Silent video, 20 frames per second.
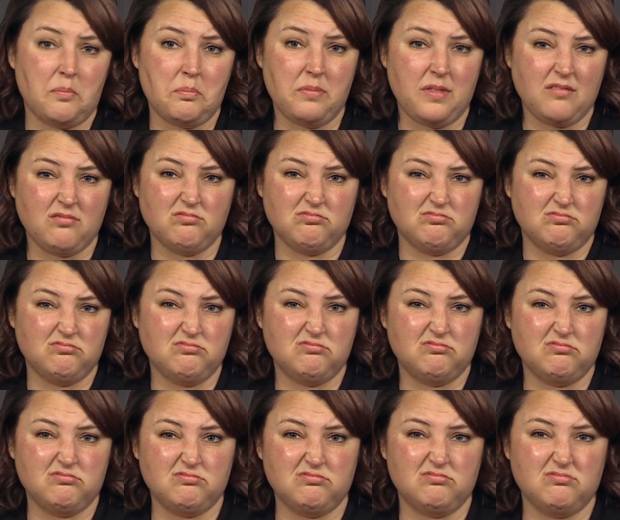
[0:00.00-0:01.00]
And just as
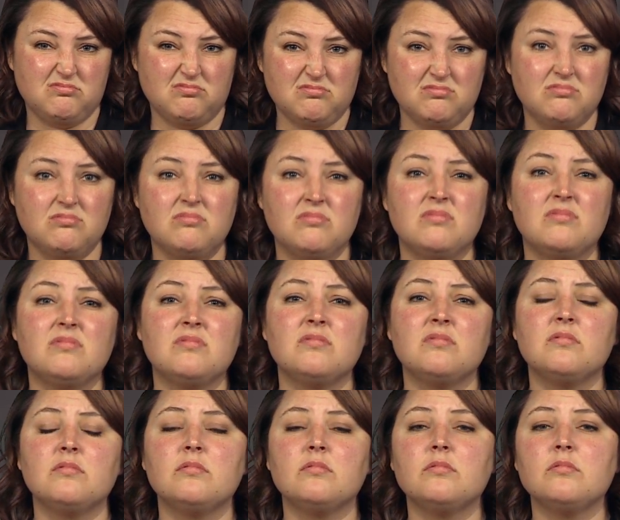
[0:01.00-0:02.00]
an aside,
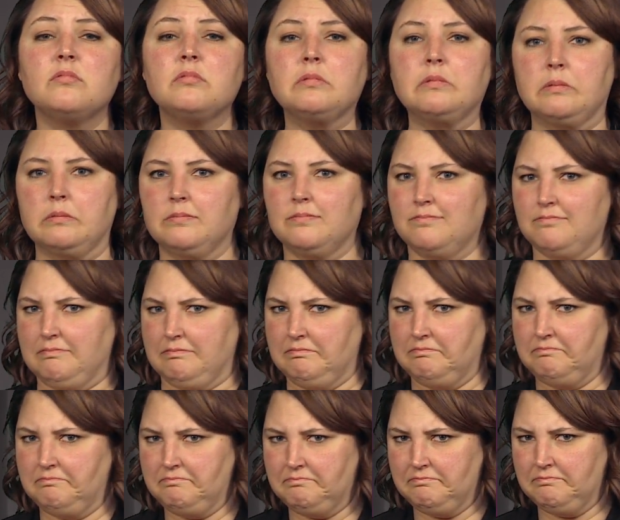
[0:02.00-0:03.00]
before we go on
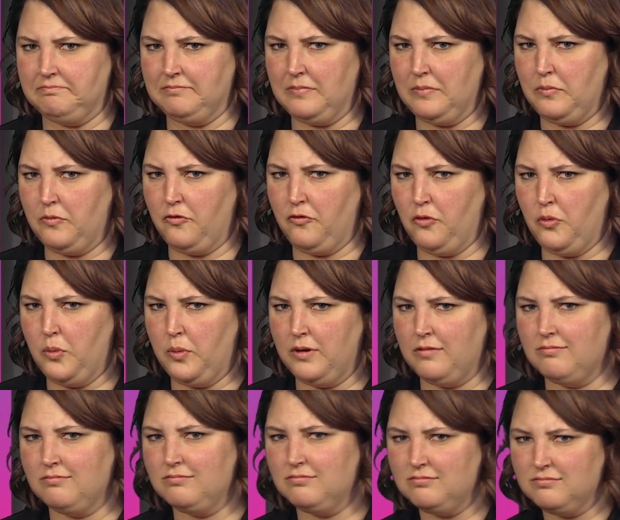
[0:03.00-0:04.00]
about digital photos,
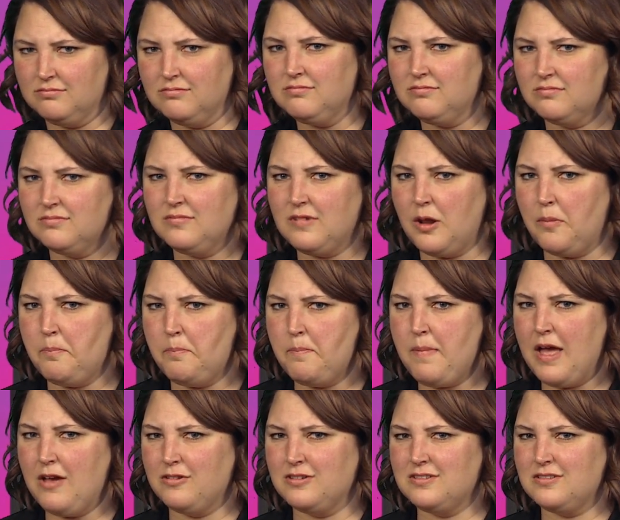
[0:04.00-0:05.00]
I just want to
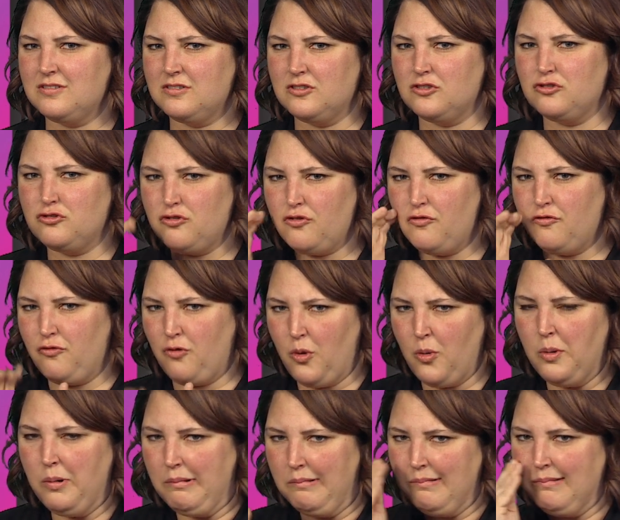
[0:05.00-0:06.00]
caution you a little bit about
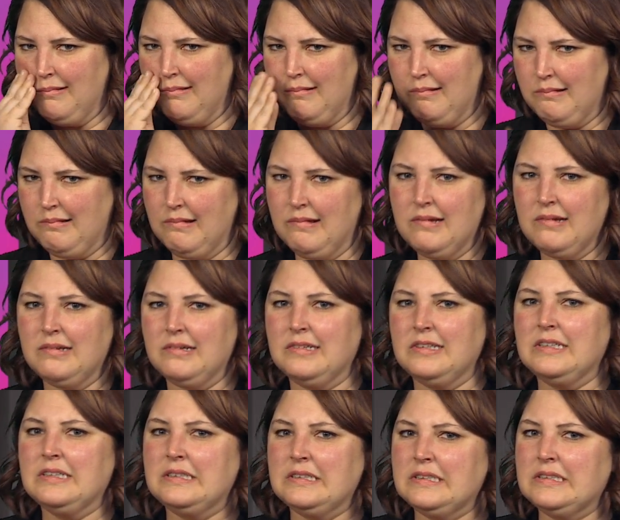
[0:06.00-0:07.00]
labelling physical
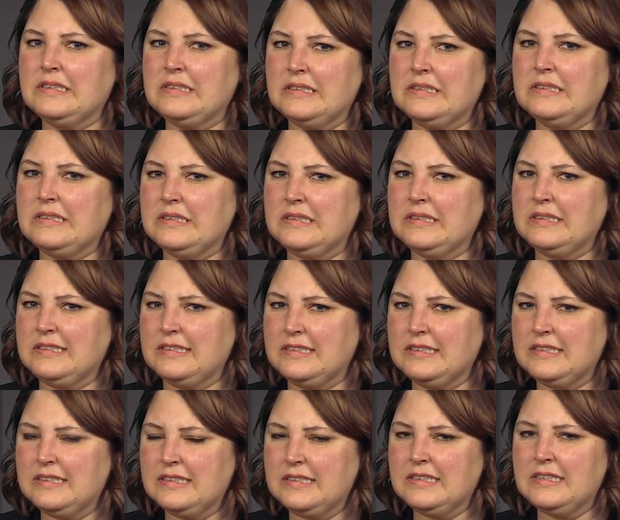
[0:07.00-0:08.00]
photos.
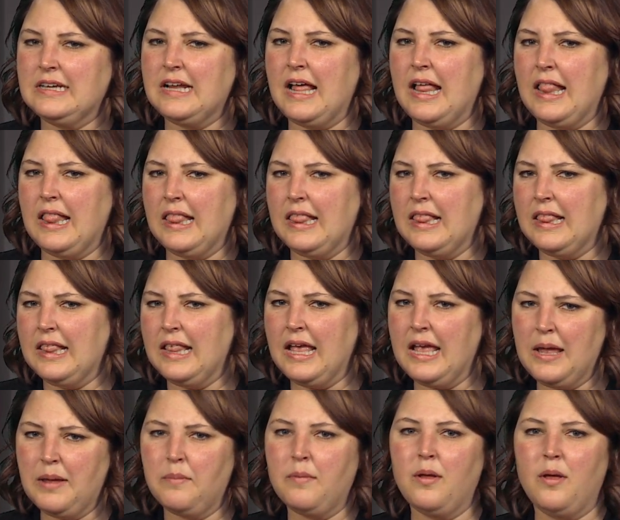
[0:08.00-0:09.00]
Pressing
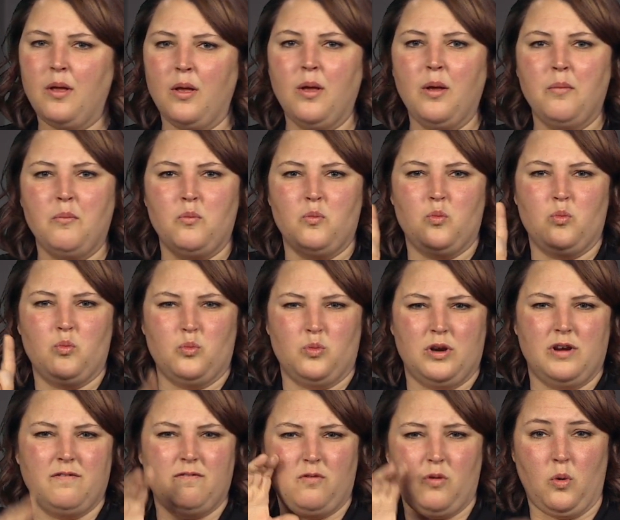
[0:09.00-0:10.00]
too hard when you
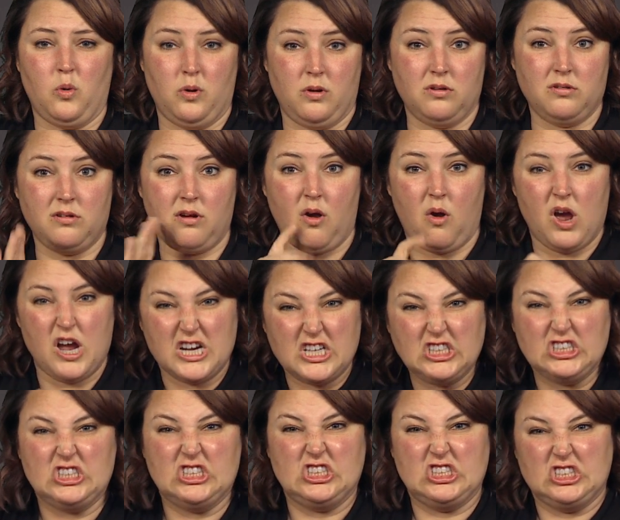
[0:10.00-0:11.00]
write can
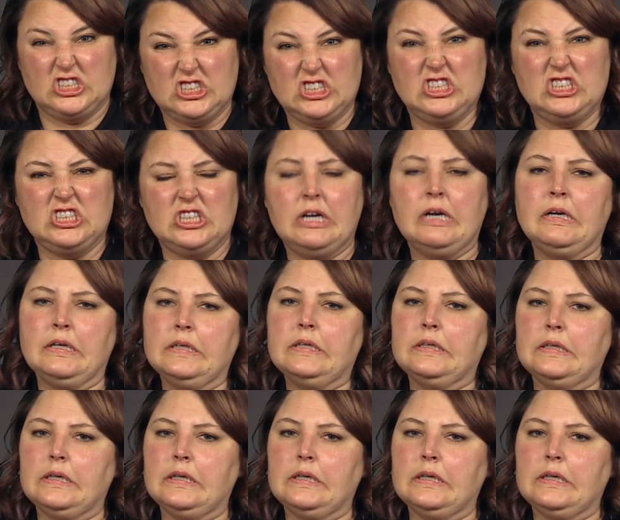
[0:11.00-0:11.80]
indent the photo.